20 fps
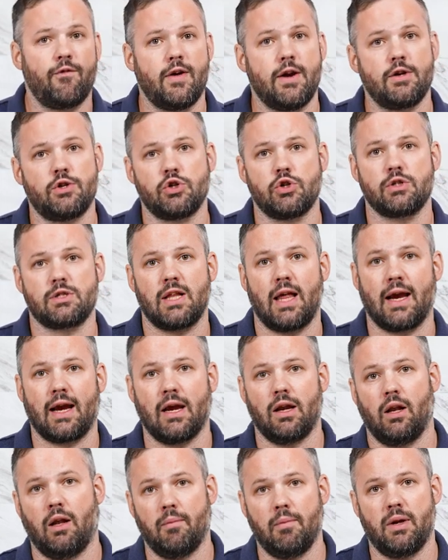features like
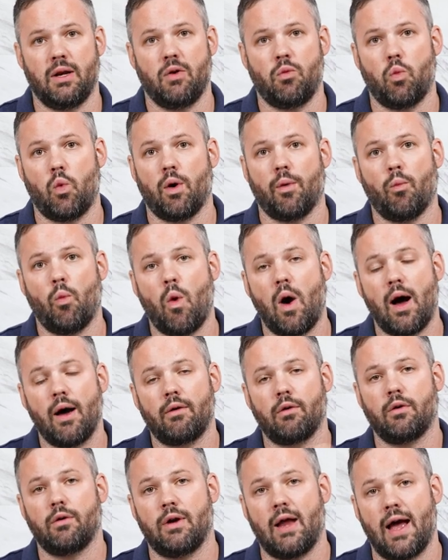unlimited warm
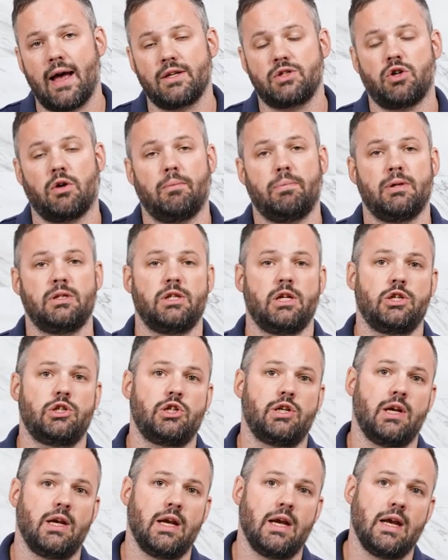water, nozzle
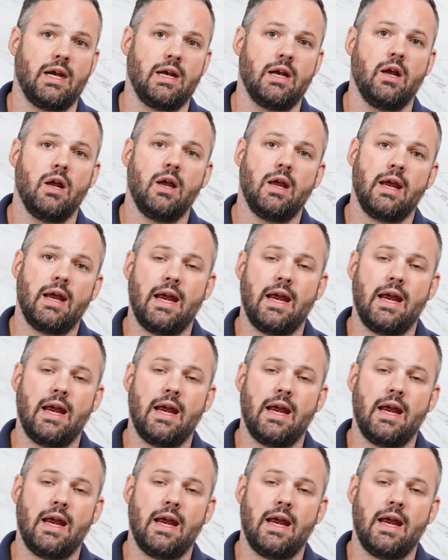positioning,